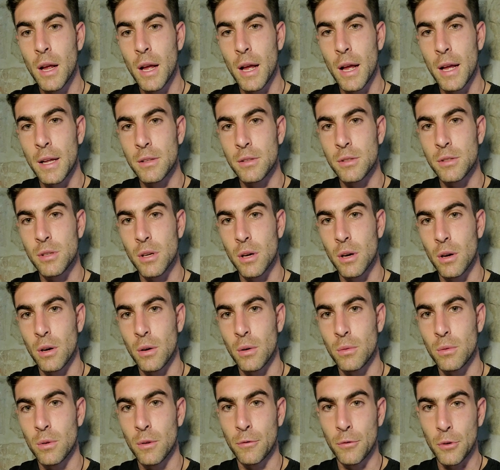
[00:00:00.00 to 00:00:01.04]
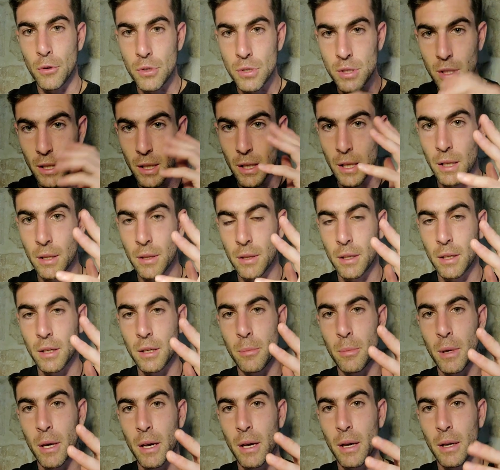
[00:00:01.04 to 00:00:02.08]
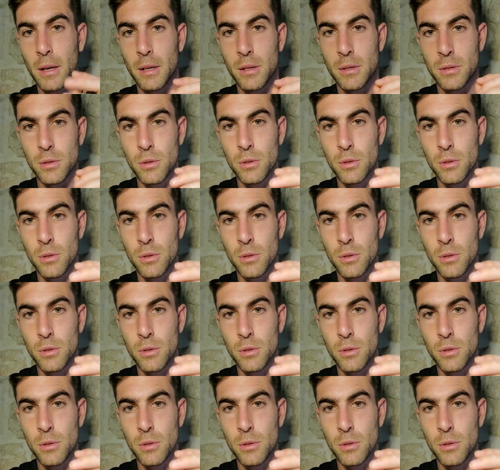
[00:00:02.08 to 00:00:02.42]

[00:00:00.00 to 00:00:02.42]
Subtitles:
And so the first thing that I think in my head is,